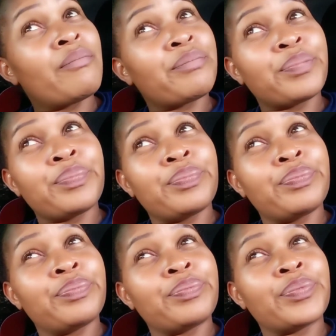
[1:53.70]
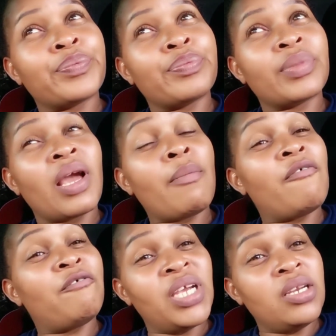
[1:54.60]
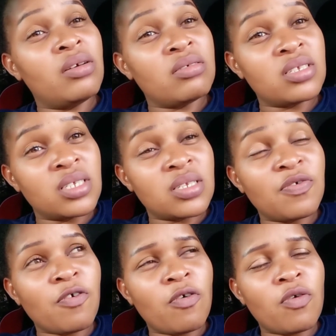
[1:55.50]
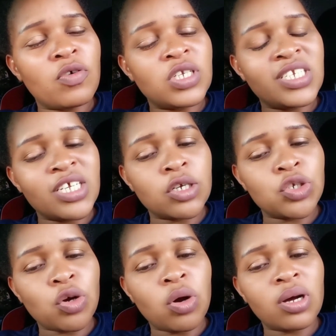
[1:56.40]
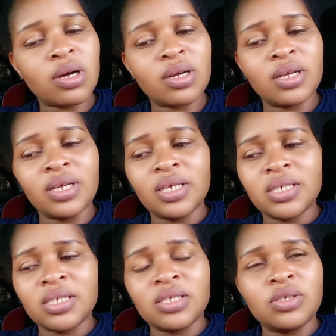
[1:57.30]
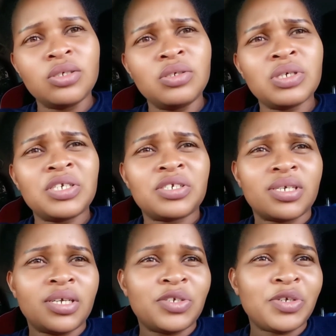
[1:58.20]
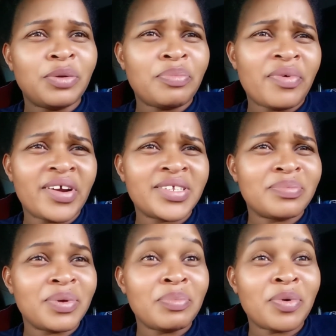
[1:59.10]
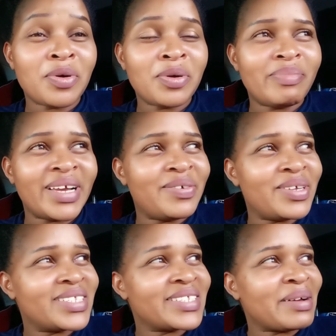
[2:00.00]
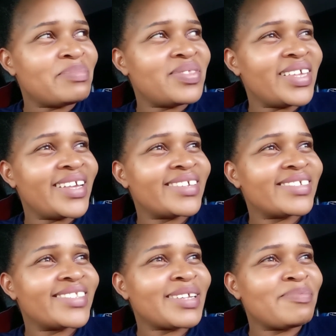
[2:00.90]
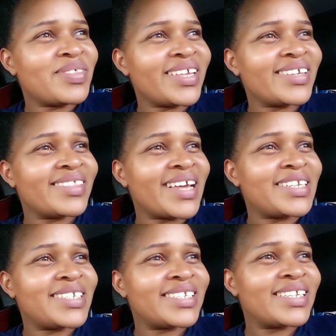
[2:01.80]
um, videos for TikTok you are trying to impress people by doing something something that